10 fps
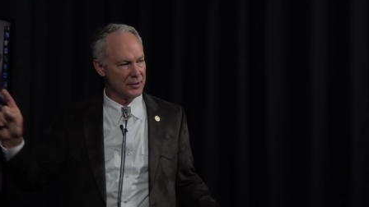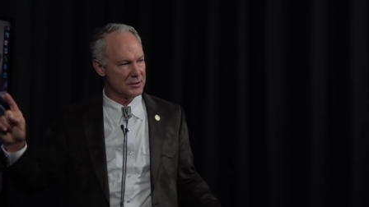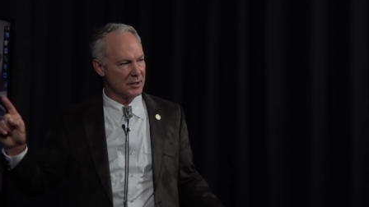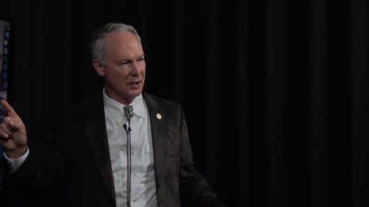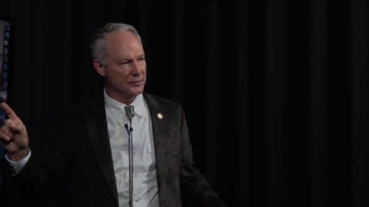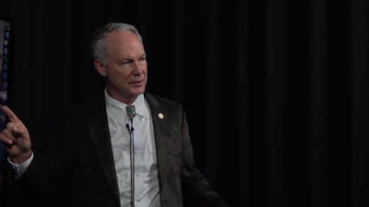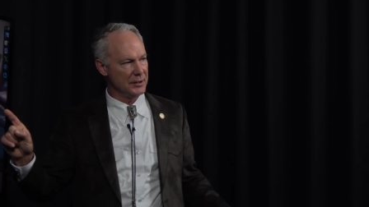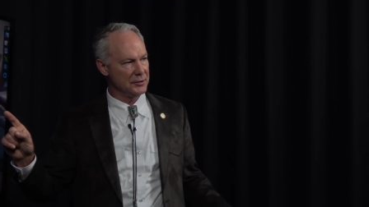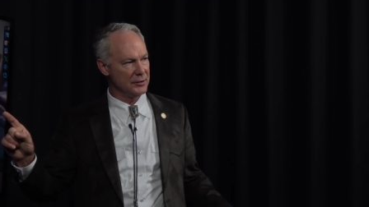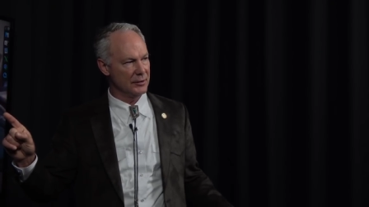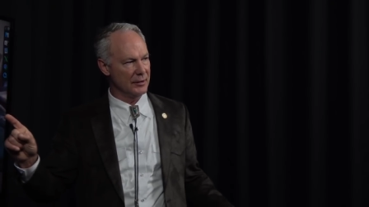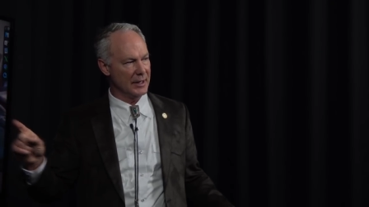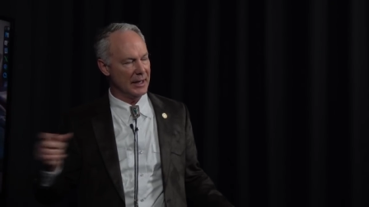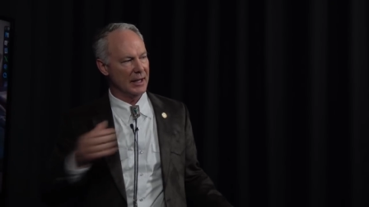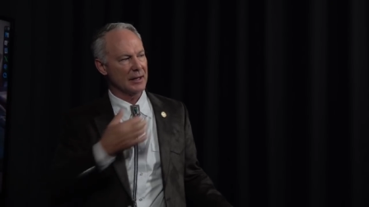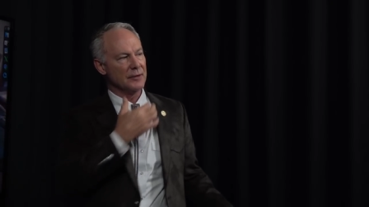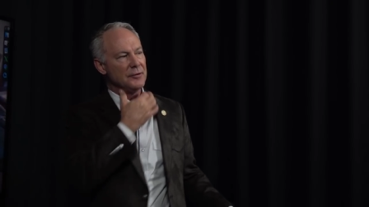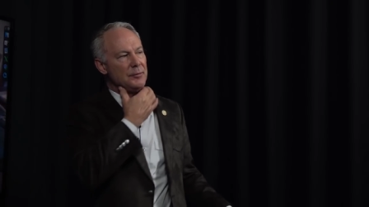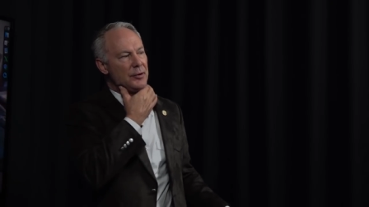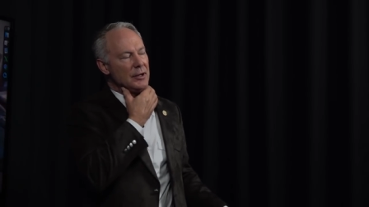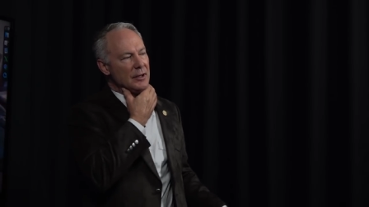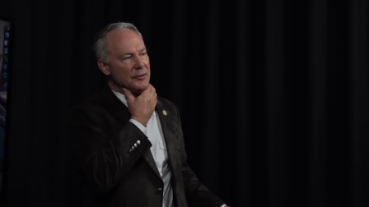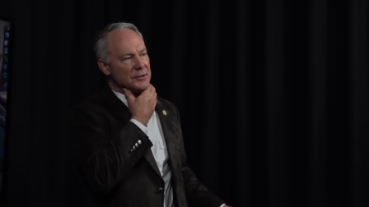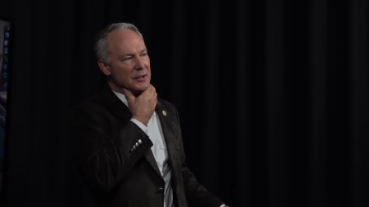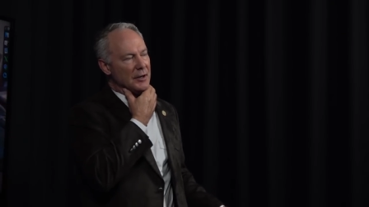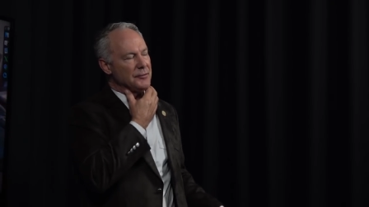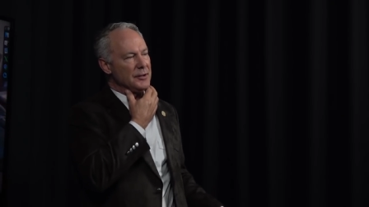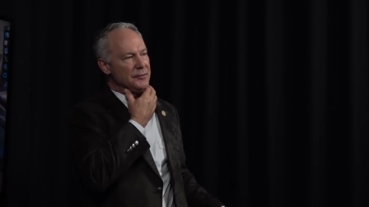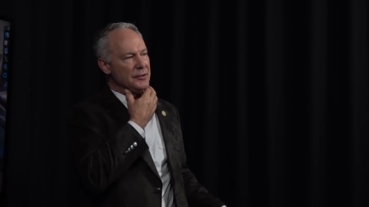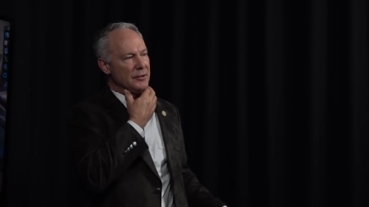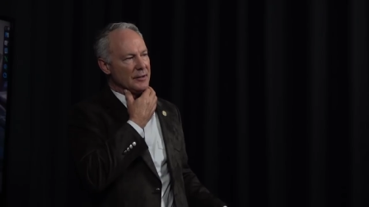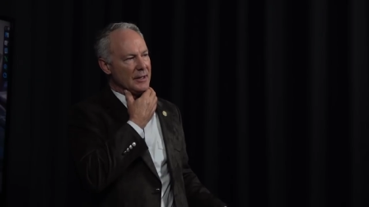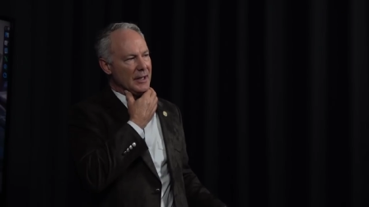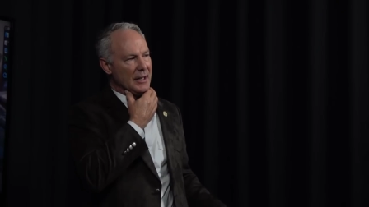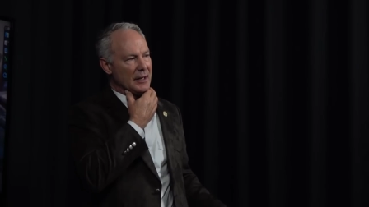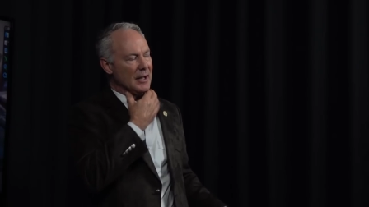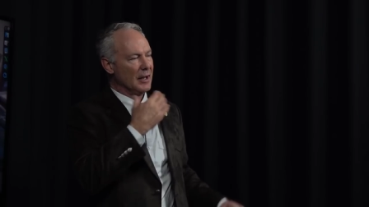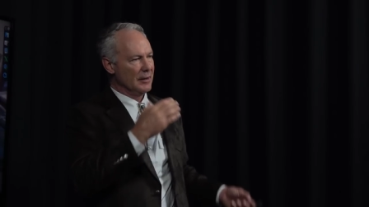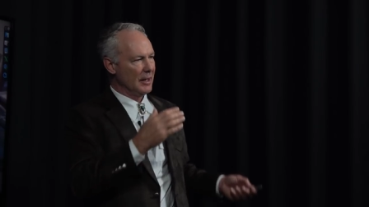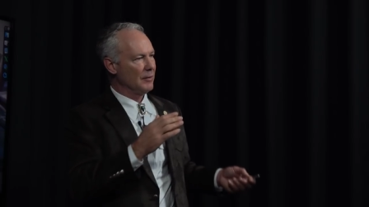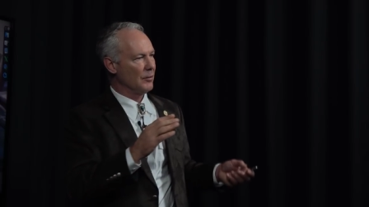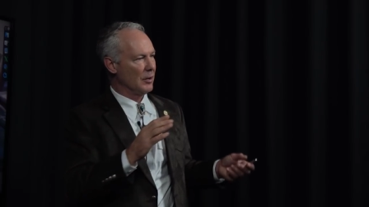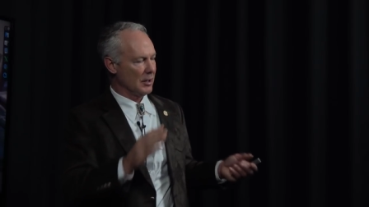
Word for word: the soft tissue of the neck. If you put it on the soft tissue of the neck, that will